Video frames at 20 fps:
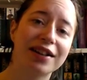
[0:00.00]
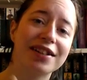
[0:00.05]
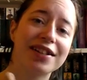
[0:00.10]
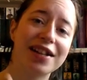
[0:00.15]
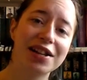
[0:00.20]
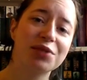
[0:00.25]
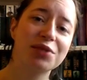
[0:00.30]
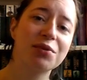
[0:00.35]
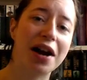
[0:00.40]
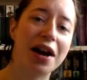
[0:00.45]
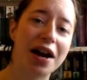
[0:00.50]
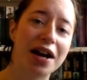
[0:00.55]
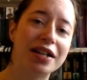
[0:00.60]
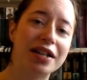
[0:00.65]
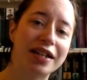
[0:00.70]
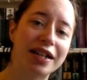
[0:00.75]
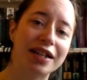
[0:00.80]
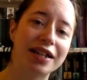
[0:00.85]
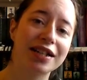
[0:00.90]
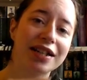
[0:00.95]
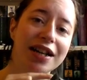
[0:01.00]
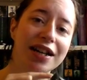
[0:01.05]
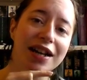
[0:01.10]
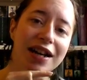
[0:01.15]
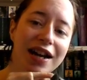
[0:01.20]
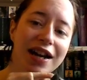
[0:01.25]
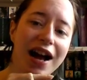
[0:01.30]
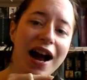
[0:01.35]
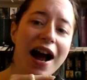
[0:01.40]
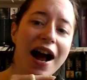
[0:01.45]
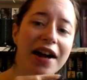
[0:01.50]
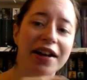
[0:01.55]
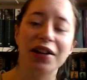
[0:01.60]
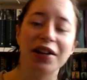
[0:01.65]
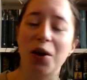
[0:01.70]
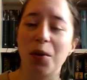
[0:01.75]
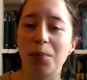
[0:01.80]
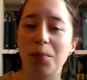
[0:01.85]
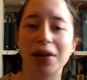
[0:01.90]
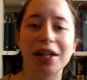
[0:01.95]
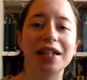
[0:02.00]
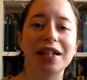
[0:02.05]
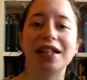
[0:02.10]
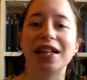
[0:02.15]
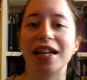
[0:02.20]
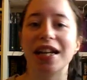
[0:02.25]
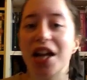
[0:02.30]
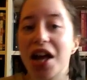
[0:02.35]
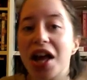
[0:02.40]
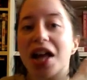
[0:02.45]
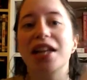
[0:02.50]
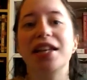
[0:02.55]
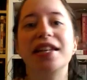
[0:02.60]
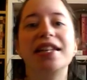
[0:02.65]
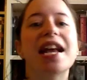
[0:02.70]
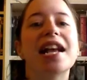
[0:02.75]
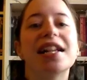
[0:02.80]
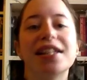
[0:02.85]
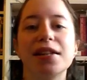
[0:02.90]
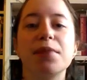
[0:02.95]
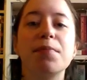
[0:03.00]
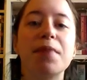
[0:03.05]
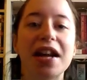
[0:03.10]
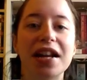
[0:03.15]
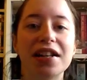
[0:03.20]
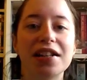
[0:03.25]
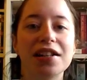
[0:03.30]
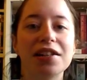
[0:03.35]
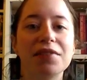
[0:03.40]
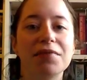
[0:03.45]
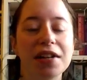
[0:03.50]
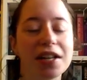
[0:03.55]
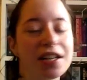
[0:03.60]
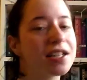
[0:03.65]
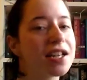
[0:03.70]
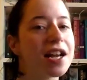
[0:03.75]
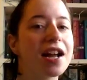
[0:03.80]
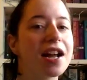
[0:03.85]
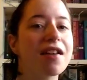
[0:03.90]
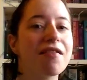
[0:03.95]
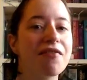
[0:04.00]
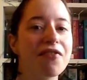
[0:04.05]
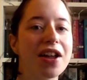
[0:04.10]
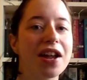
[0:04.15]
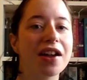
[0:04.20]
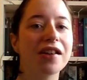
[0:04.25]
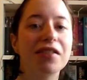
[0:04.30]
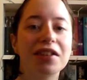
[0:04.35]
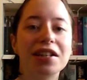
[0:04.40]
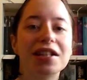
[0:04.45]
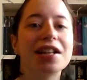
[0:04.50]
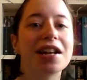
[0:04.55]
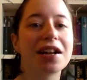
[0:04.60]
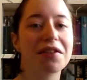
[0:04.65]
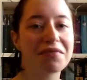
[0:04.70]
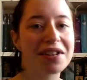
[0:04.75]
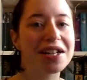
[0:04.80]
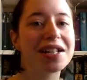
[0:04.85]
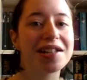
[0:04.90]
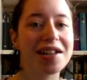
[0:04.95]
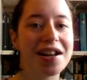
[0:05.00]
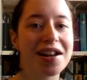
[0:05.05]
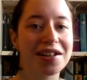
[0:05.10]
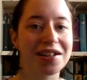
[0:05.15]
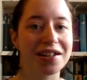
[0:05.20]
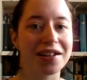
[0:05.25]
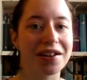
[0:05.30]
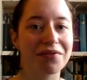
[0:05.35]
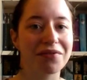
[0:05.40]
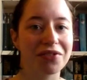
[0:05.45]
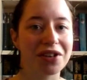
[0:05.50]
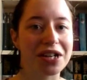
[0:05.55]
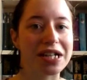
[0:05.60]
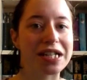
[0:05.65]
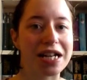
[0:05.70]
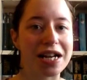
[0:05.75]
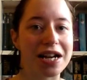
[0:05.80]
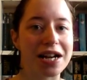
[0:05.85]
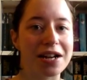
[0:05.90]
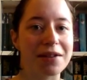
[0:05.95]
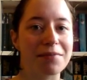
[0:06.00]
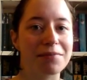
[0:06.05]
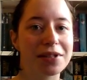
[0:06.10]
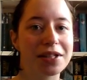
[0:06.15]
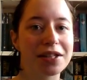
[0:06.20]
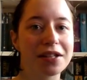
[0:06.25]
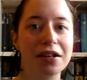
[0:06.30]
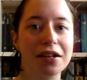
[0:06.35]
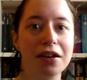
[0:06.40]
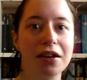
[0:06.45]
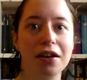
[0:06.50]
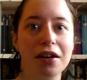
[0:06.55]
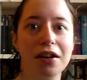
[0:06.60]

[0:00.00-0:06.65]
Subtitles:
Because that's what I did, and it completely decimated the entire thing until I restarted it 3 times.